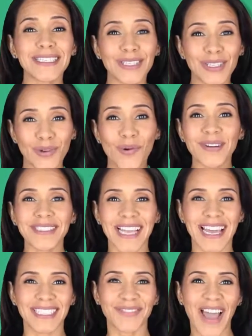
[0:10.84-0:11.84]
is your
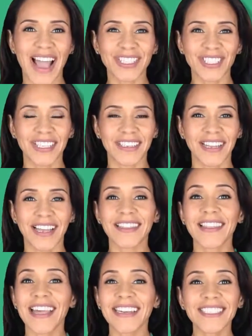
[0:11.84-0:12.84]
satisfaction.
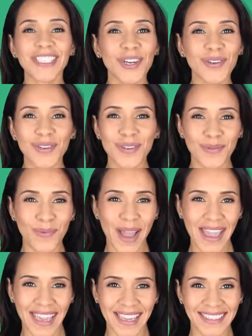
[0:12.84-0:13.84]
Let us show you the
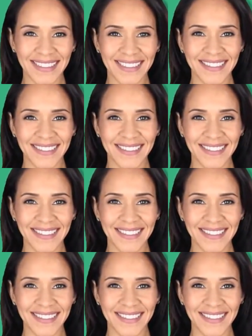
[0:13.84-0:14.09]
way.